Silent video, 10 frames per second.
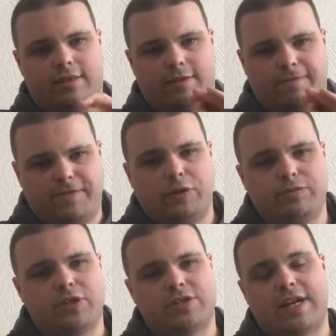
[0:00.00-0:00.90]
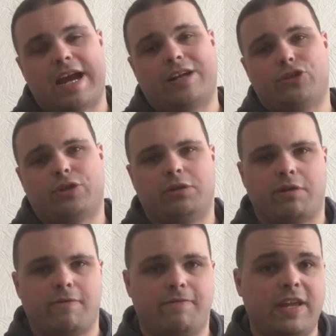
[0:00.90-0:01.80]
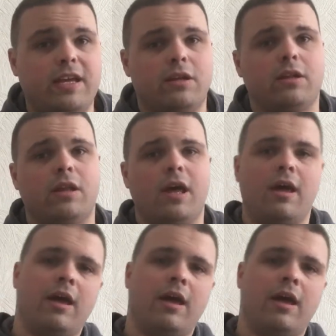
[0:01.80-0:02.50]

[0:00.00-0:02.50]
The film doesn't actually reveal